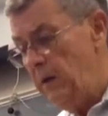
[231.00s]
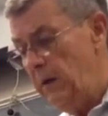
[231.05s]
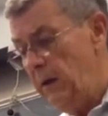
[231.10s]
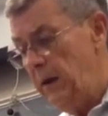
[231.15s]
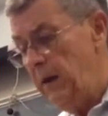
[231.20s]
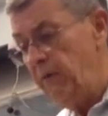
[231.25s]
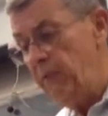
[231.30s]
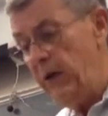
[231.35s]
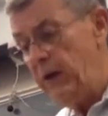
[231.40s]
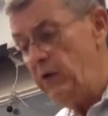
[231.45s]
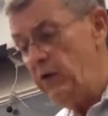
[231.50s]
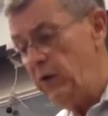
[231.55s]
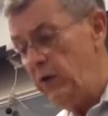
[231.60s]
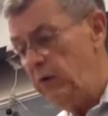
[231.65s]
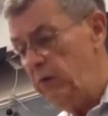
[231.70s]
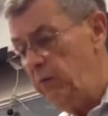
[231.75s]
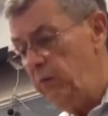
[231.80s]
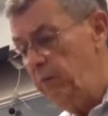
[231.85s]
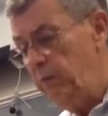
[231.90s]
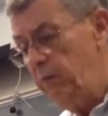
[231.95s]
If I
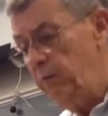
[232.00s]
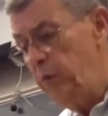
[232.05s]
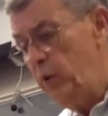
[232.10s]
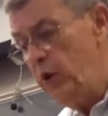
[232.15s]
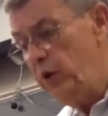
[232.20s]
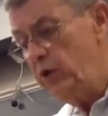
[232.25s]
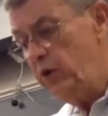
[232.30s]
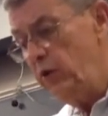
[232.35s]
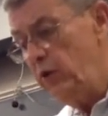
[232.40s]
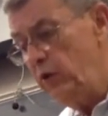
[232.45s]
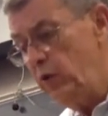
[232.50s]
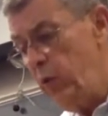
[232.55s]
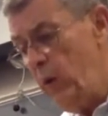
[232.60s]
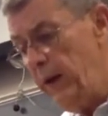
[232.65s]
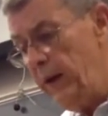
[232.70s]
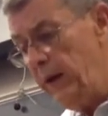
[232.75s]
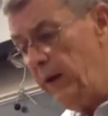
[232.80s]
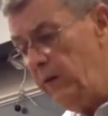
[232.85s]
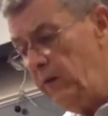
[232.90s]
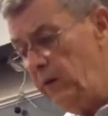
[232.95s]
just push and
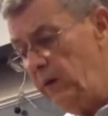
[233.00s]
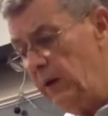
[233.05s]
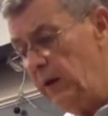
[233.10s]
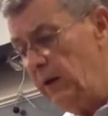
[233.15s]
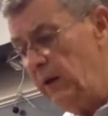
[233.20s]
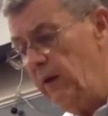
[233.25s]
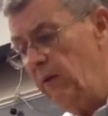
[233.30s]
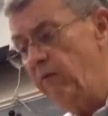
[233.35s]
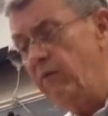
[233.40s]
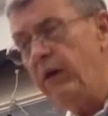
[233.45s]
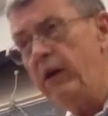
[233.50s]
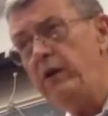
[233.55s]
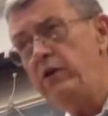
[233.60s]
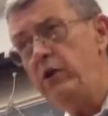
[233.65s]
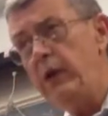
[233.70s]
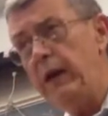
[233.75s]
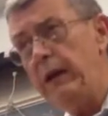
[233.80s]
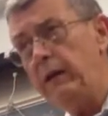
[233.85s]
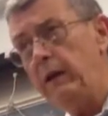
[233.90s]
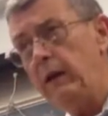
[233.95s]
twist very
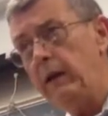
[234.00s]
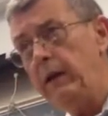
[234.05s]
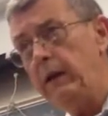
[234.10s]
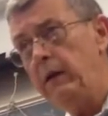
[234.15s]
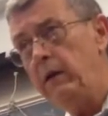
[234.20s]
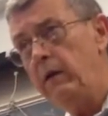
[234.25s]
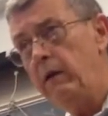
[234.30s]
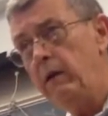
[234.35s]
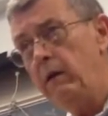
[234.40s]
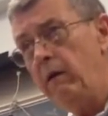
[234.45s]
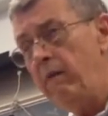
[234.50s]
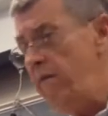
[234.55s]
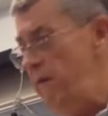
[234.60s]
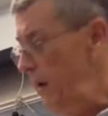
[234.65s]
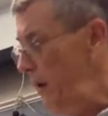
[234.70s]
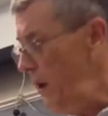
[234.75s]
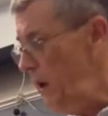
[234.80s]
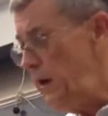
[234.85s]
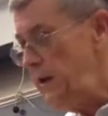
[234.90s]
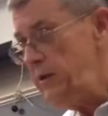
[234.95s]
gently,
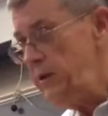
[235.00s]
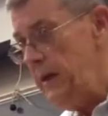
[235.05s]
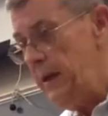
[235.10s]
there it is.